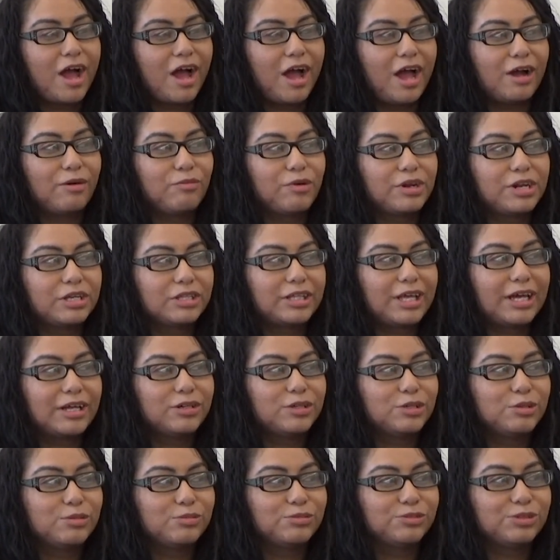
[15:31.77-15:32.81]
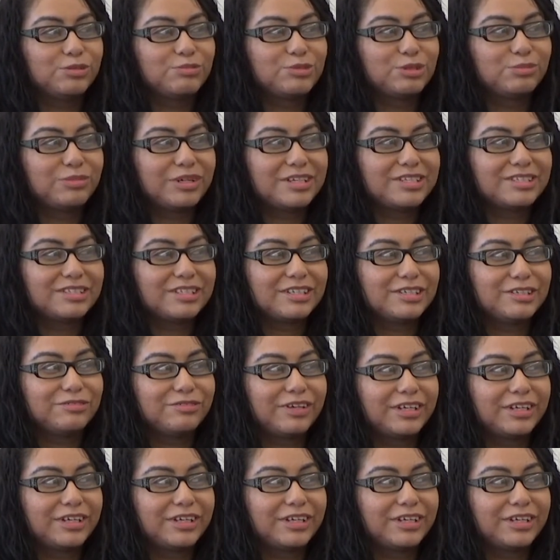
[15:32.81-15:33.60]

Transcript: I wanted that whole room to myself.